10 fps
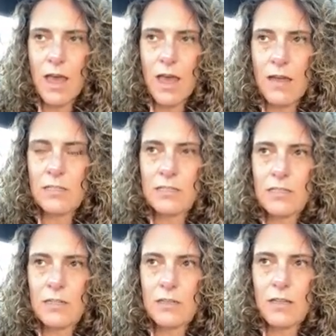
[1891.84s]
And
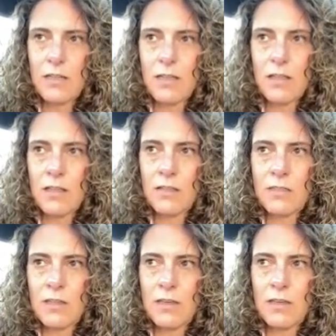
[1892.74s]

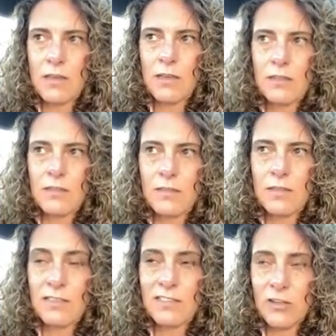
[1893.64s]

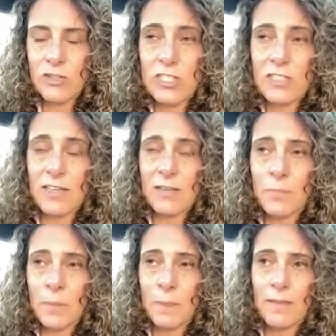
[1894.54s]
it's interesting.
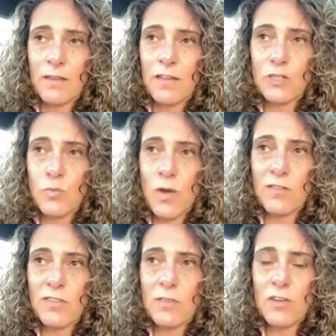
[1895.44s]
It's
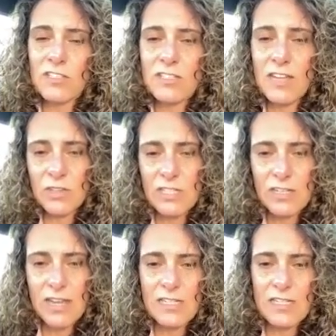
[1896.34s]
one of the most
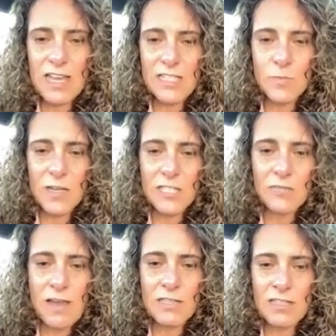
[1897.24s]
devastating aspects
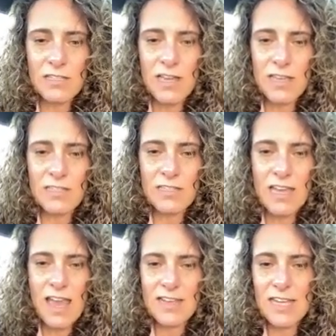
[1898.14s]
of our
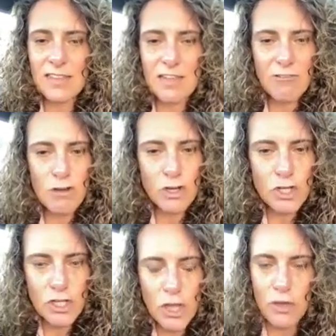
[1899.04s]
society, and yet there are
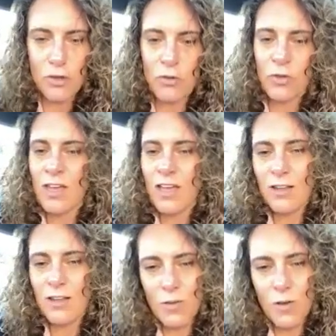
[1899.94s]
no
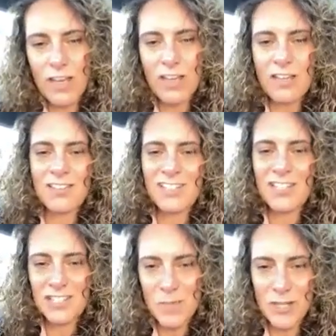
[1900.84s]
lawyers
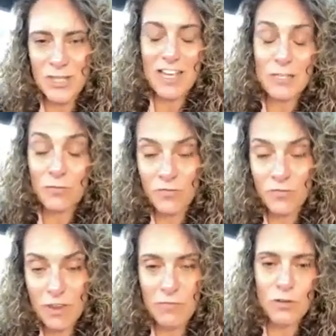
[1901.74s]
specialized, or
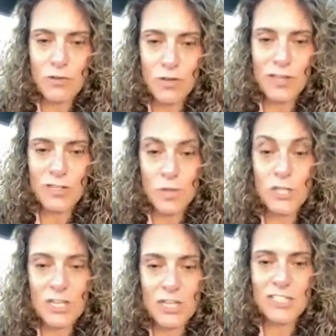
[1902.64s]
very few lawyers
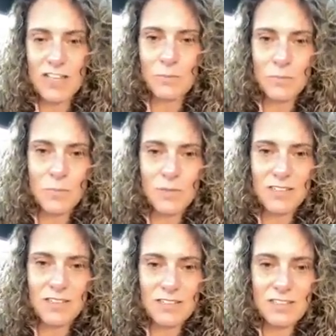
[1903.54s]
specialized to help
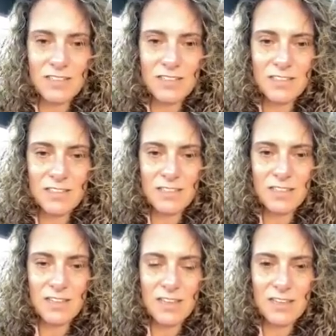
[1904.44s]
people in this
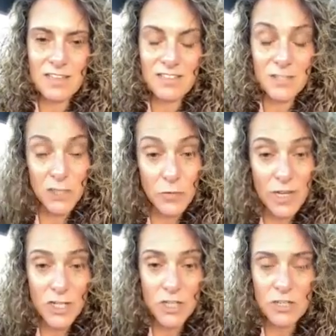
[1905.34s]

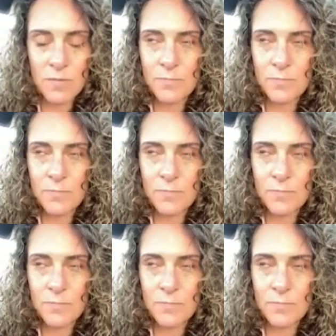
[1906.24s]
situation.